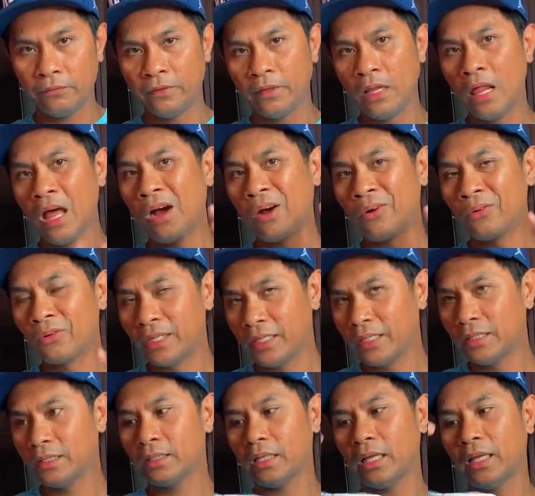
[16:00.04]

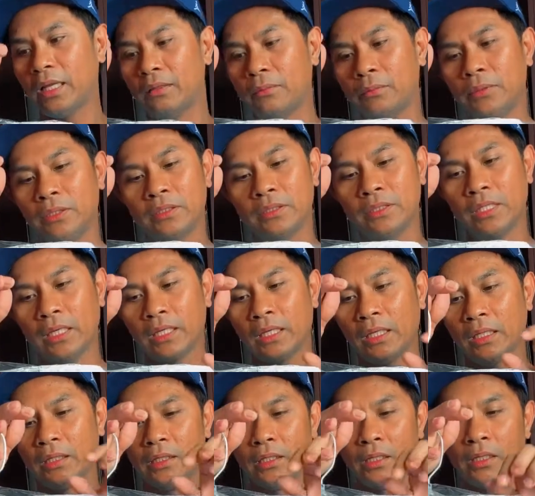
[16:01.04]
Lauren and been
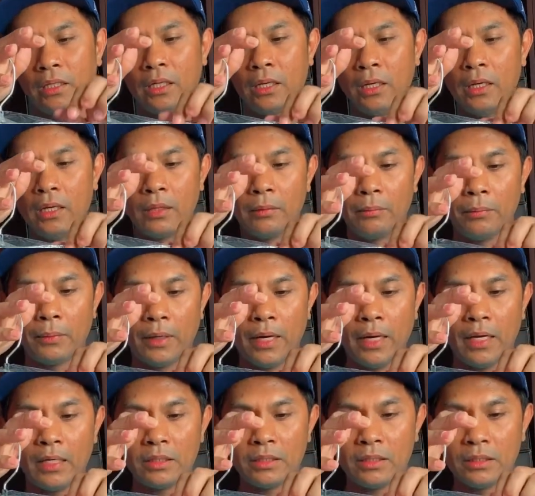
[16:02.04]
checking their
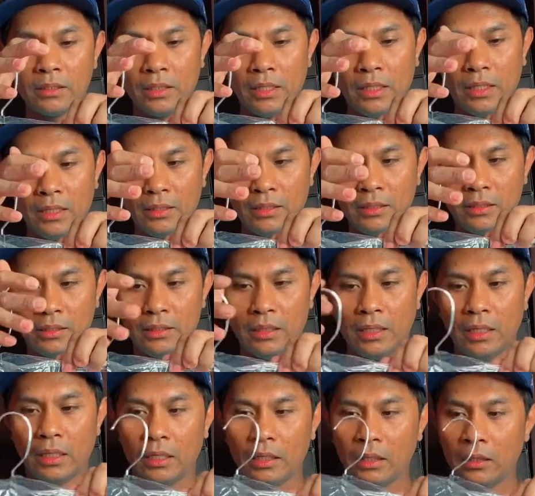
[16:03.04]
price, and
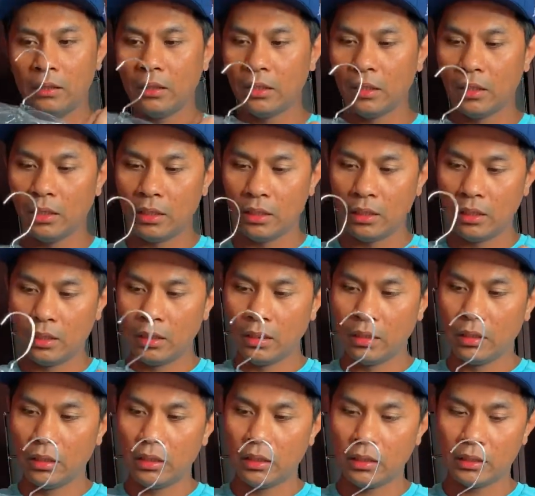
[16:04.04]
still
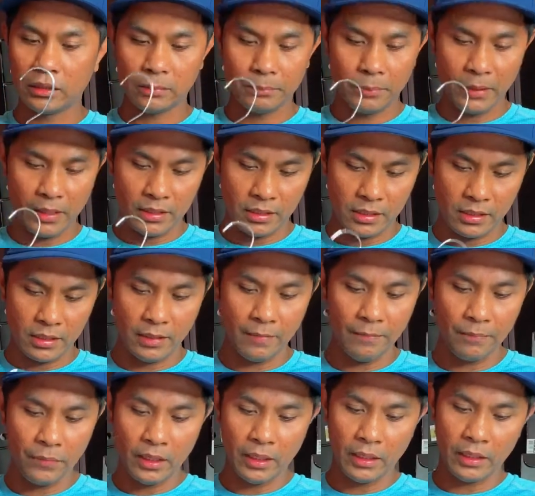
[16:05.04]
expensive.
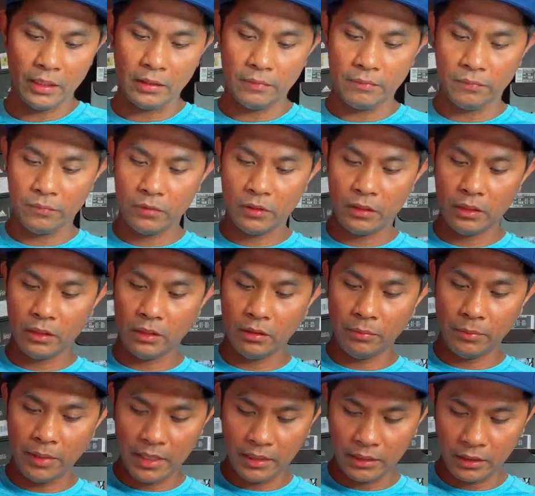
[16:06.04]
And in the
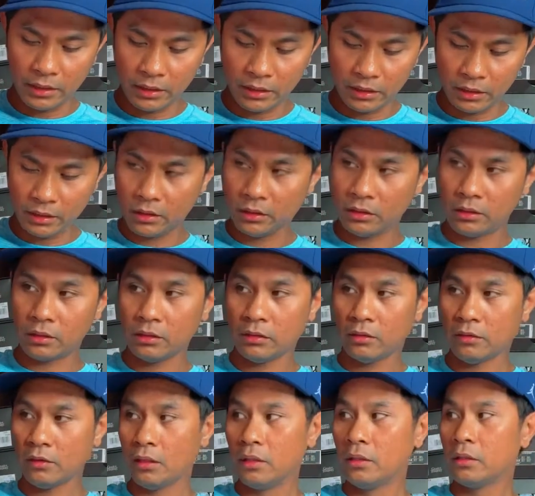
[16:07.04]
Macy's
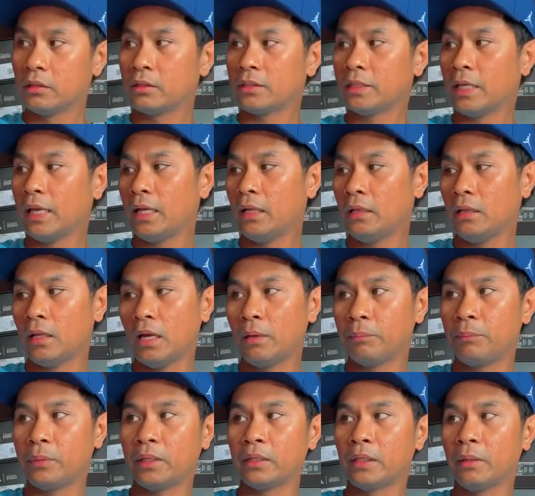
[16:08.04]
sale, I
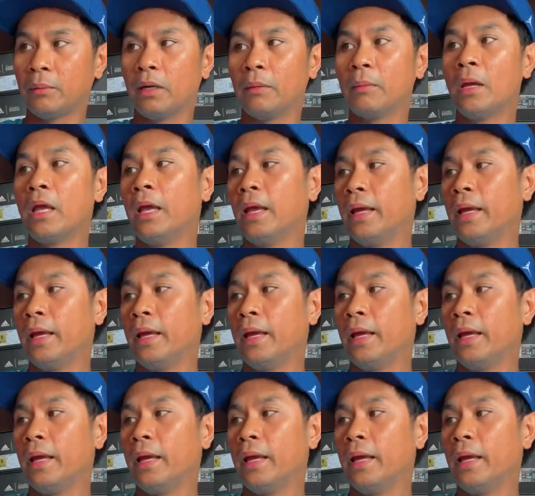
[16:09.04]
picked them up.